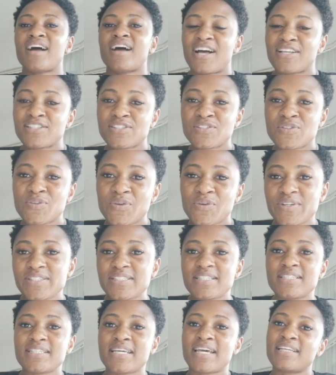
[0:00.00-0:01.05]
Our story
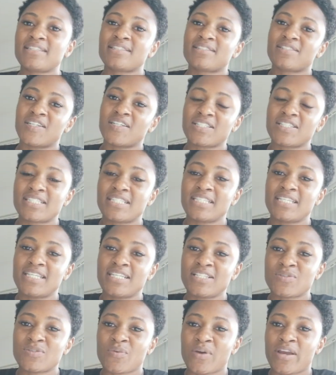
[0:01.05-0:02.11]
today starts in
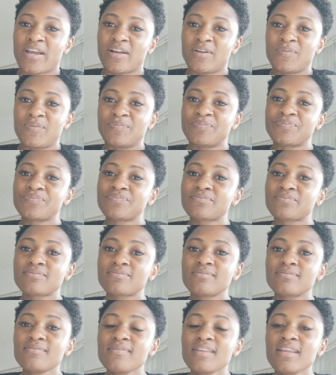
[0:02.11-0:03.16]
Israel.
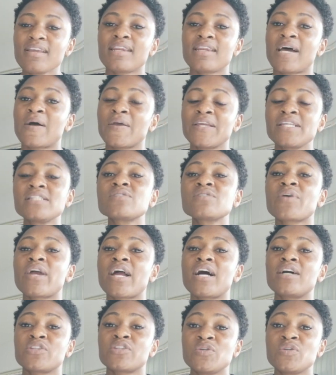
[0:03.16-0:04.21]
Now
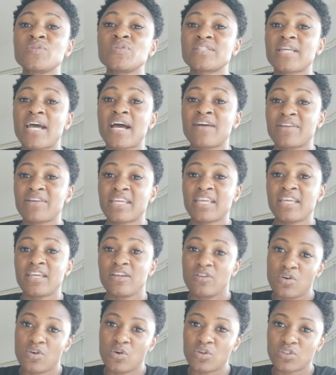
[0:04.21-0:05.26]
Israel used to have a
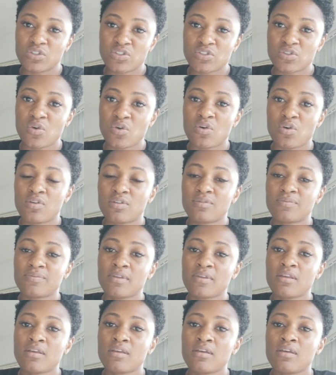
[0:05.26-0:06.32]
king called Saul,
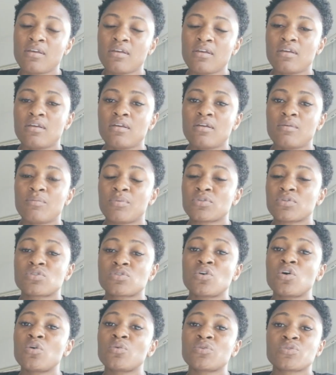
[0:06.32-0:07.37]
but
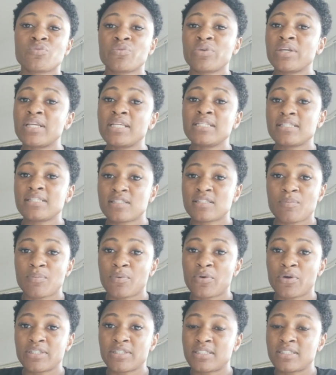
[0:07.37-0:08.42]
Saul was really
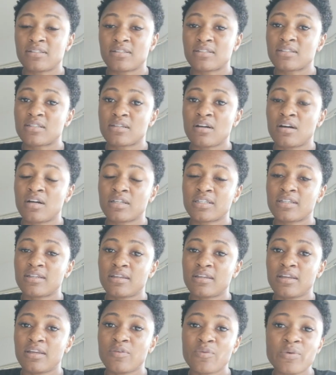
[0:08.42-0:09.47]
disappointing to God.
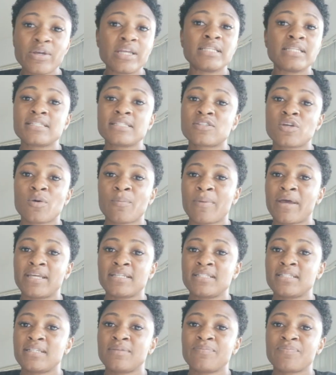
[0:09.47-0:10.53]
He really
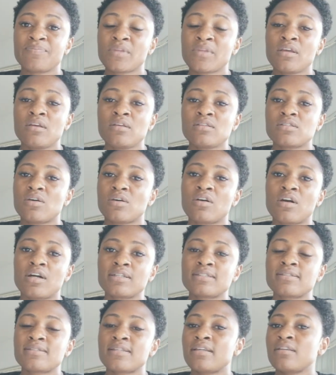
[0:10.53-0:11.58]
disobeyed him. So
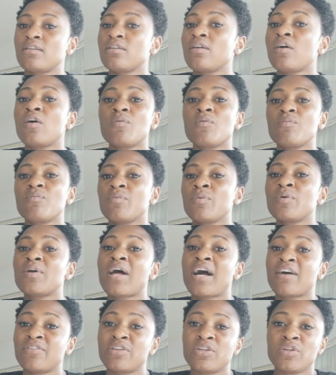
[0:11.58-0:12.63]
God said, no, we'll
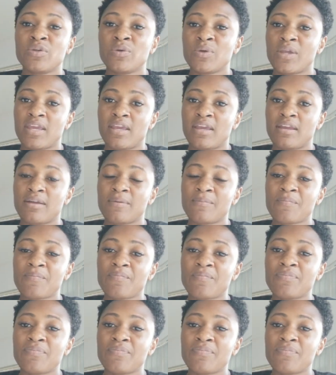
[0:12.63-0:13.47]
have a new king.